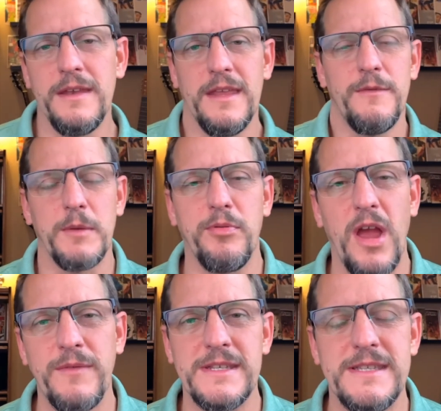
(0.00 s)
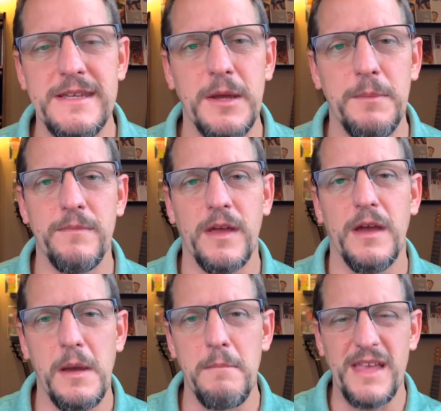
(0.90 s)
Even a private
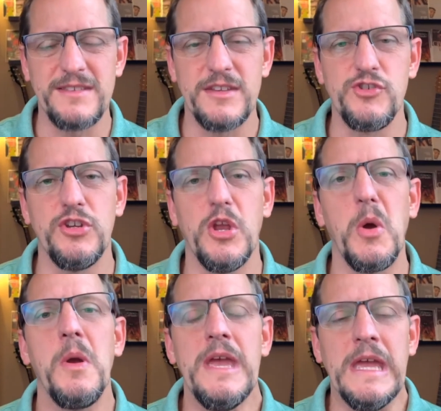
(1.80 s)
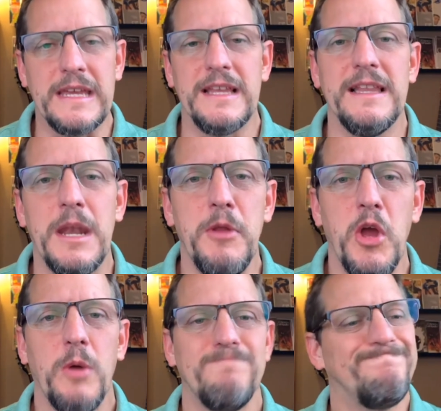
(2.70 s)
DM message, can let them
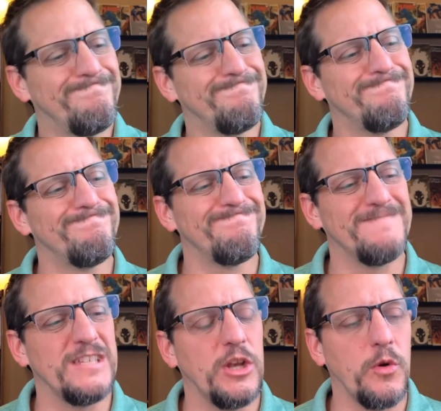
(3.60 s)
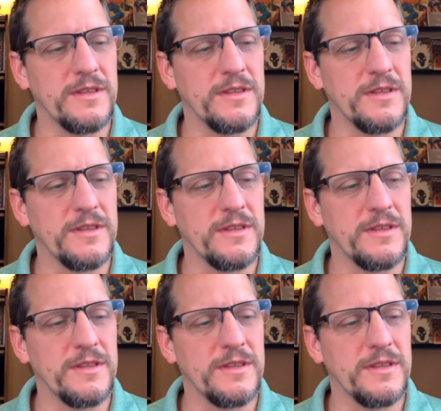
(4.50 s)
know,